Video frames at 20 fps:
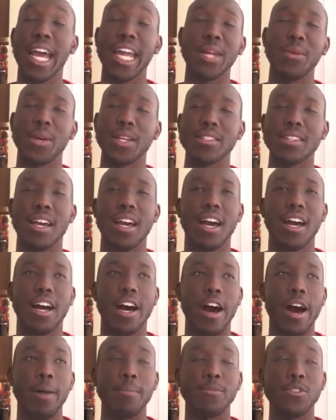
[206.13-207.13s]
Anyways,
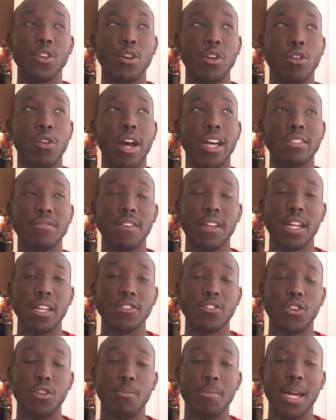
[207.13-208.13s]
so
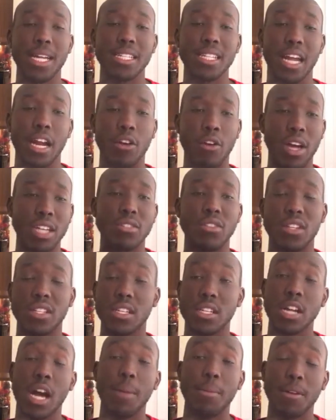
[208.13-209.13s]
CrossFitting, so you might take CrossFit
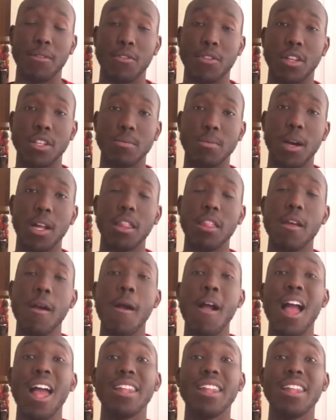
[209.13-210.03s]
as a topic for this month,